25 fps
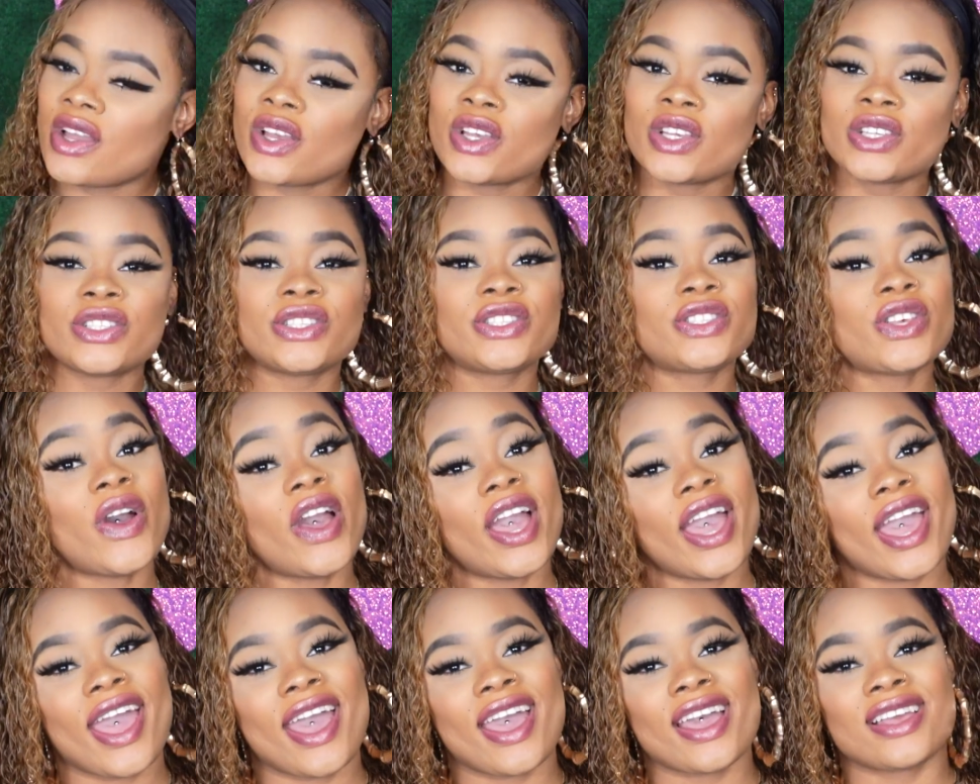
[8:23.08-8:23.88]

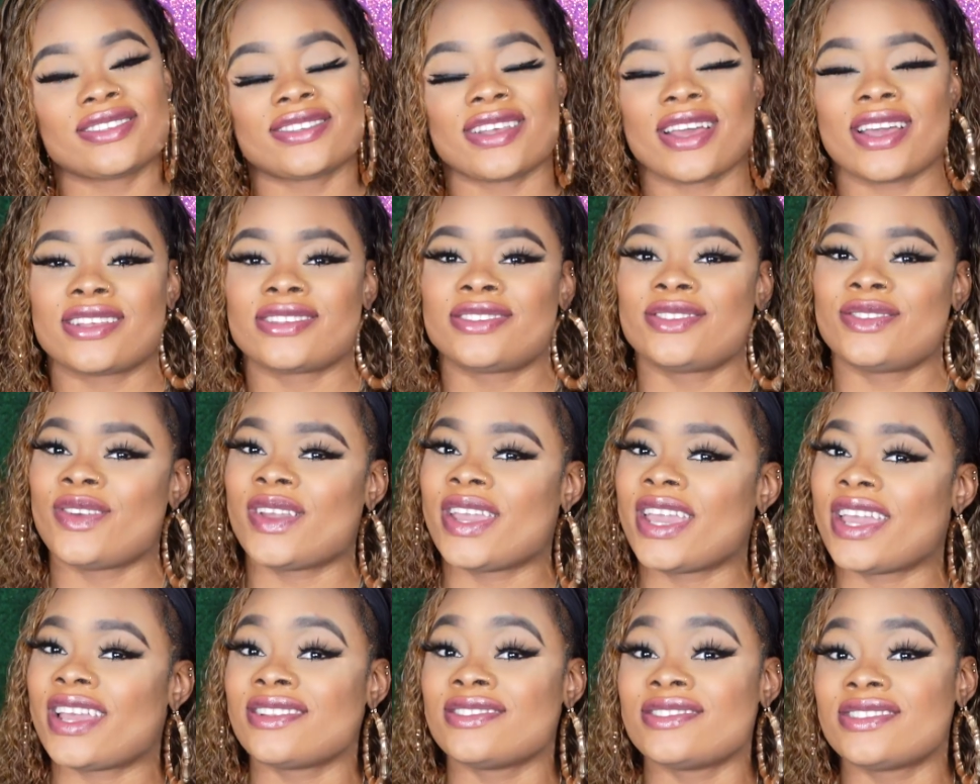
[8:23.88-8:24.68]
So guys, as you
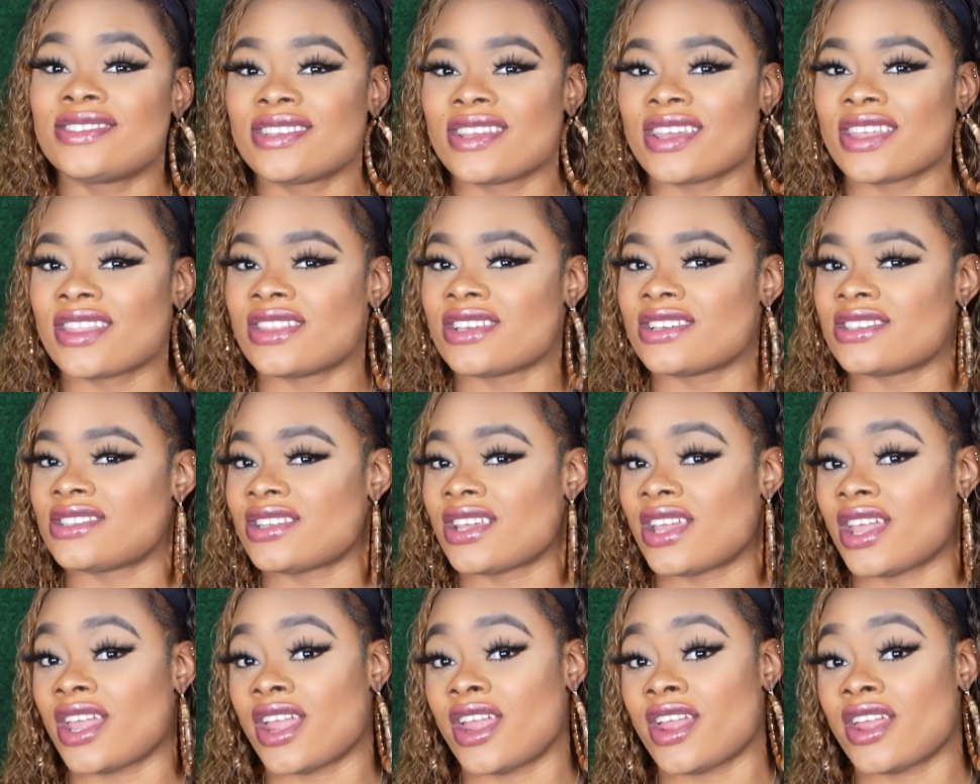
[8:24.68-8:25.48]
can see, this
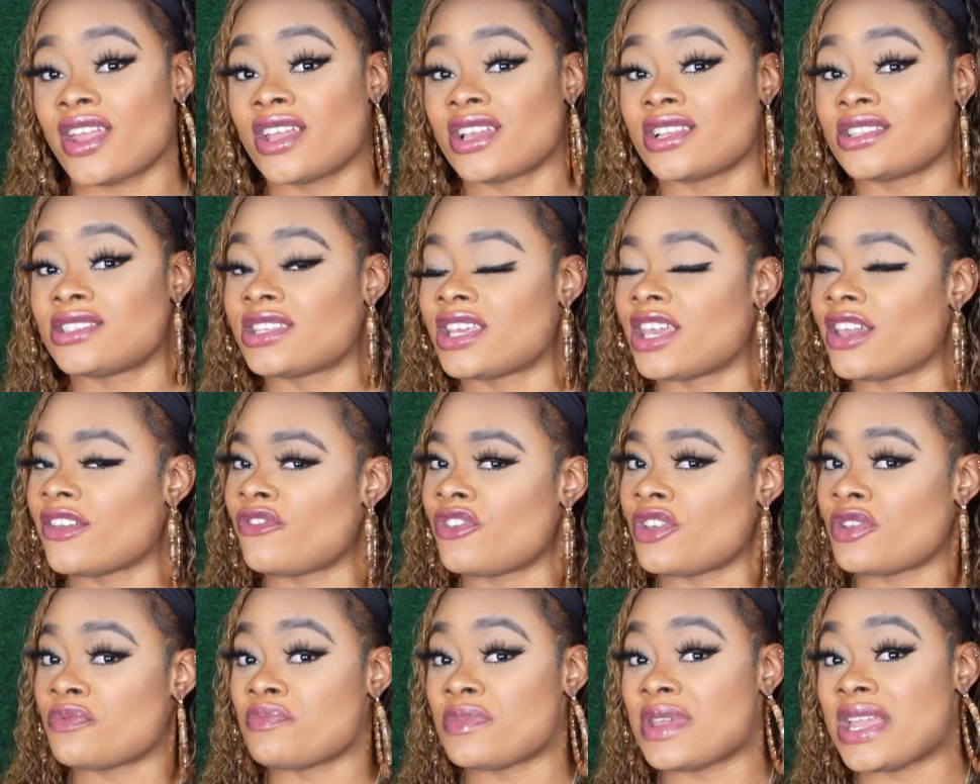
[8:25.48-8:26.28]
hair is
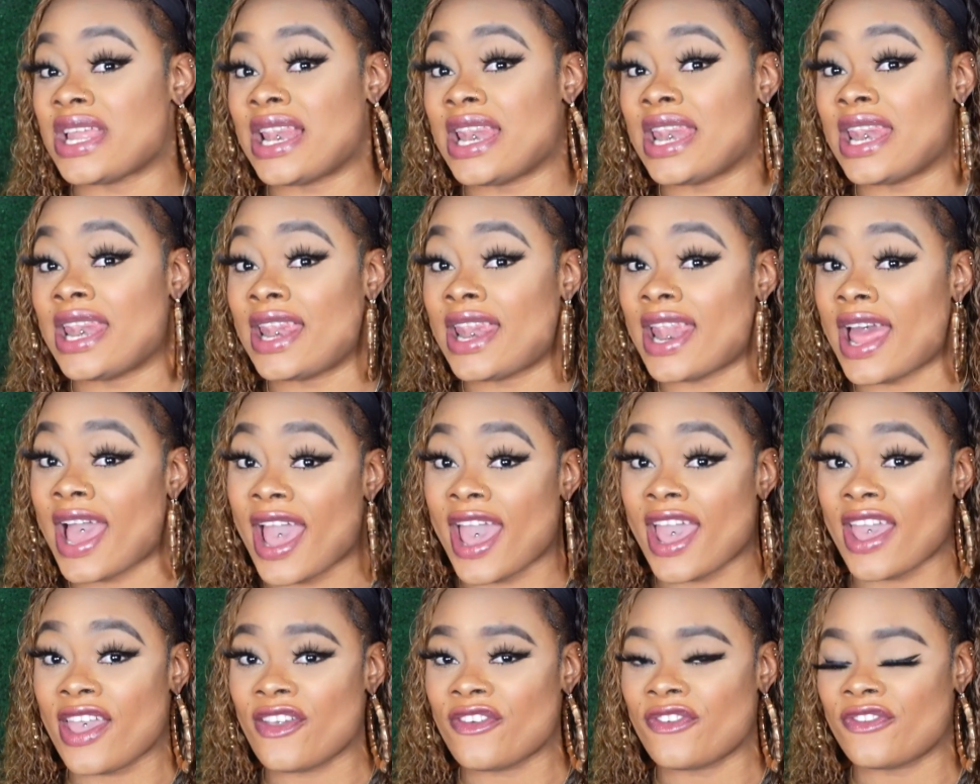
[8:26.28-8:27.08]
giving me
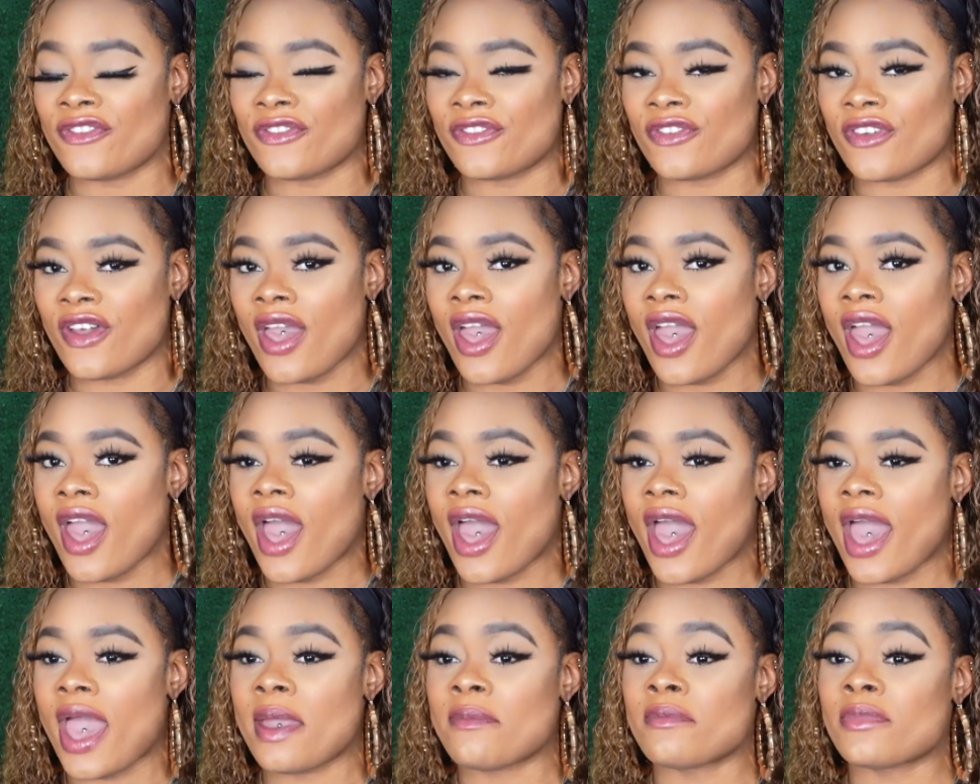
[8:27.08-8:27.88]
life.
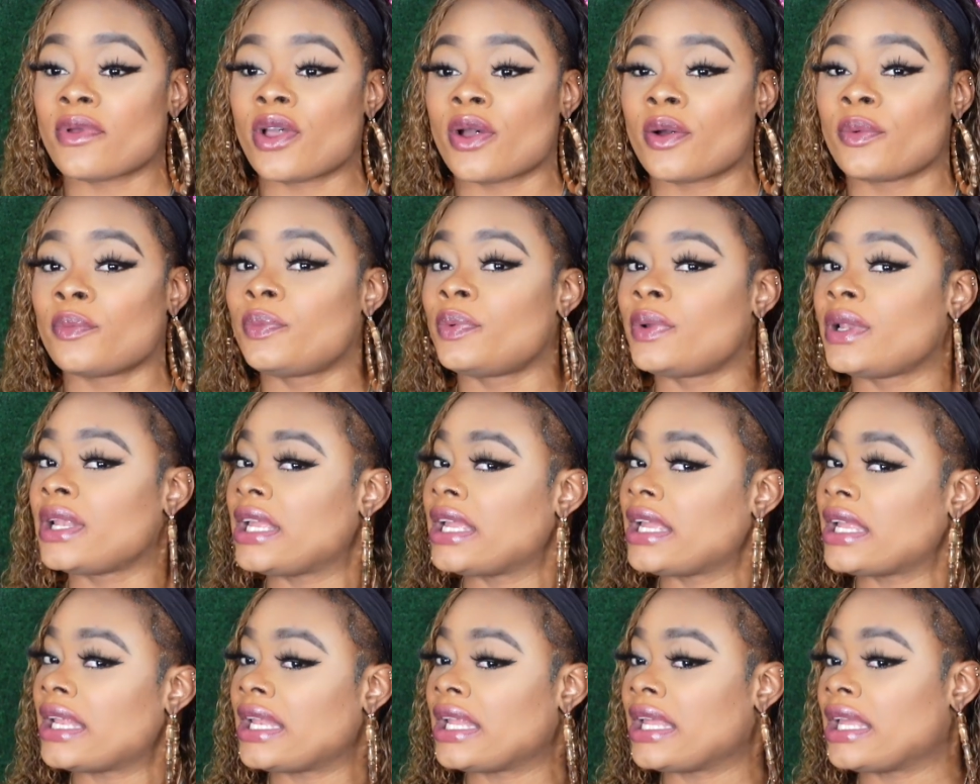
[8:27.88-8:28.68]
I'm
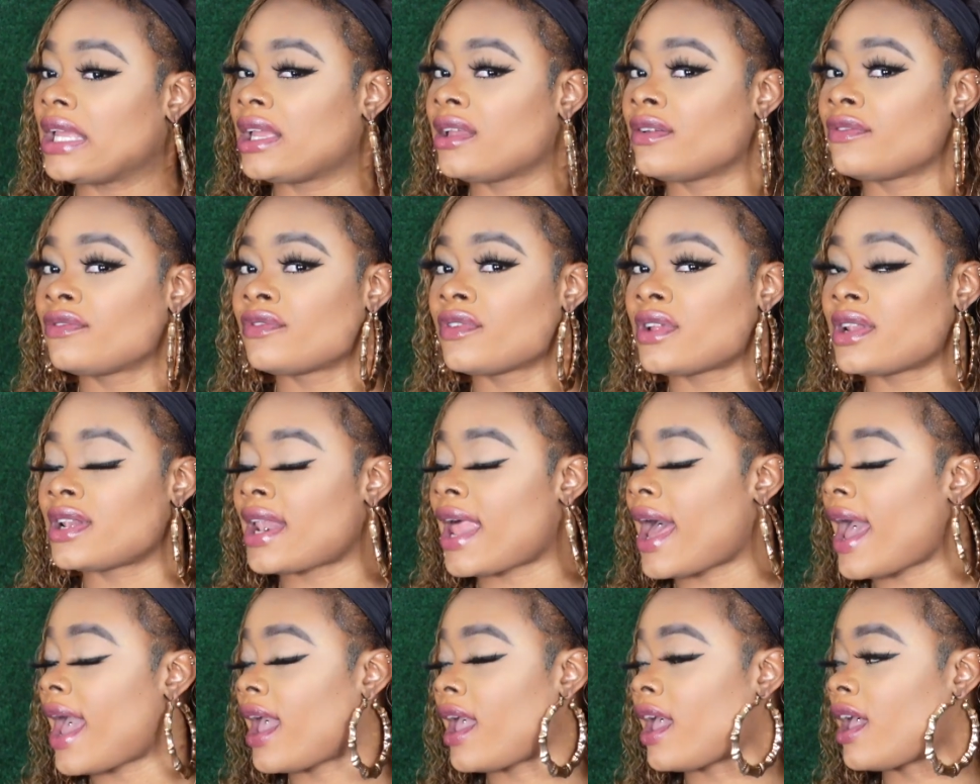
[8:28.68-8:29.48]
completely
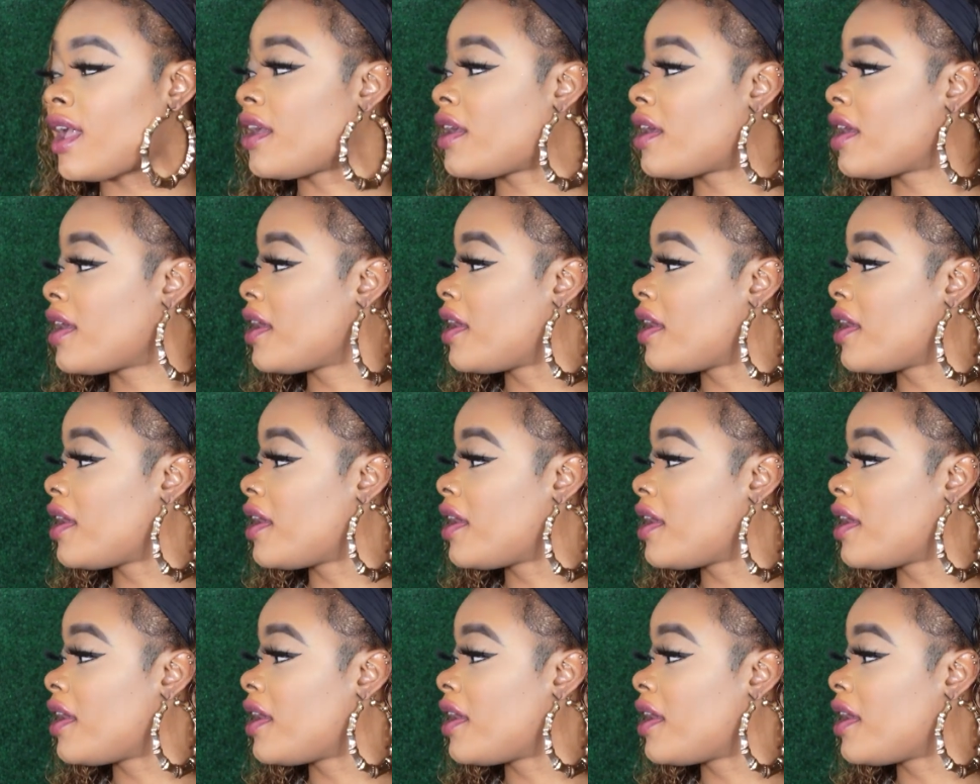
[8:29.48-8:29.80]
like